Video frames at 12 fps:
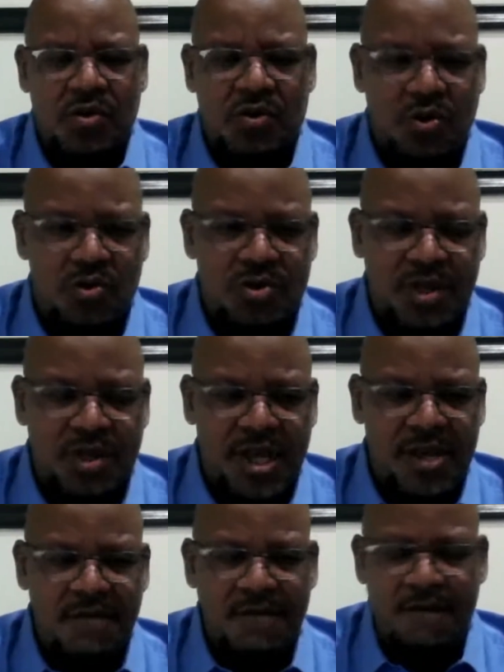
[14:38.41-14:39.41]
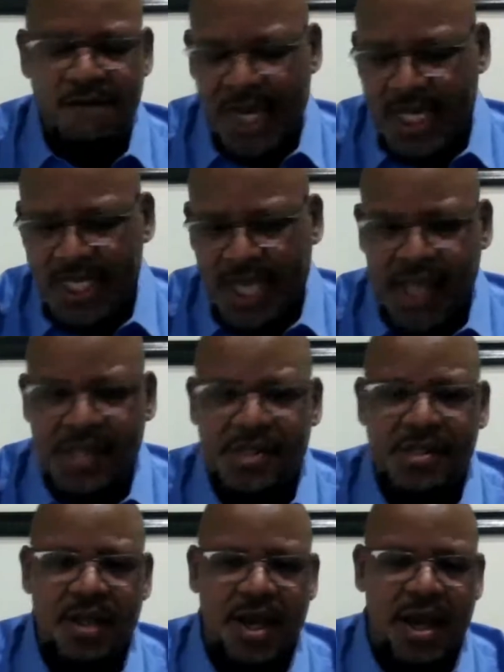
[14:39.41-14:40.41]
could invalidate
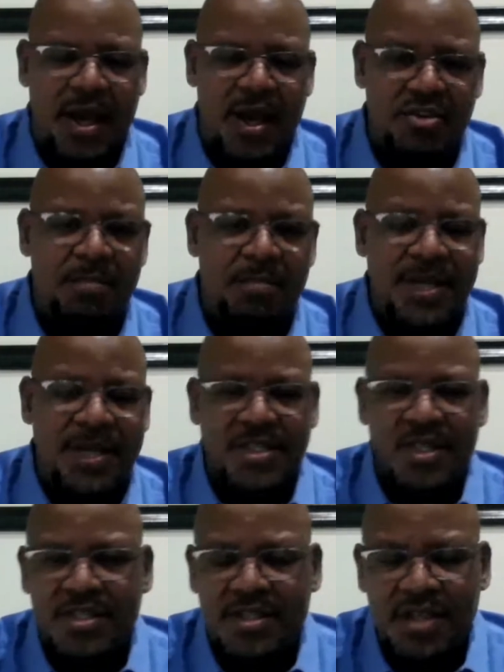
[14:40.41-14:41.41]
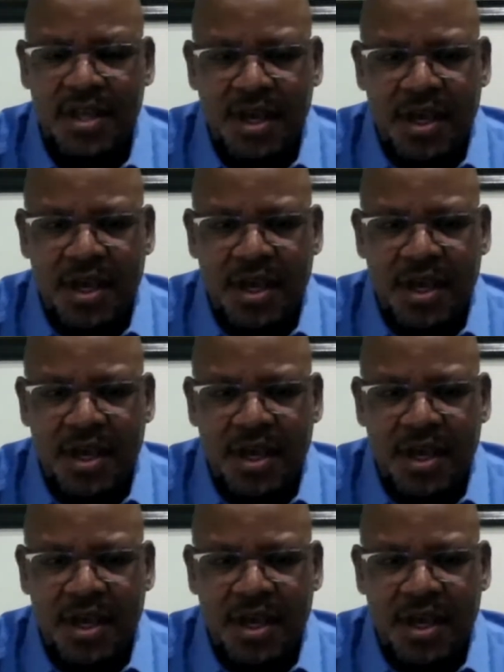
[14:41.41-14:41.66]
your business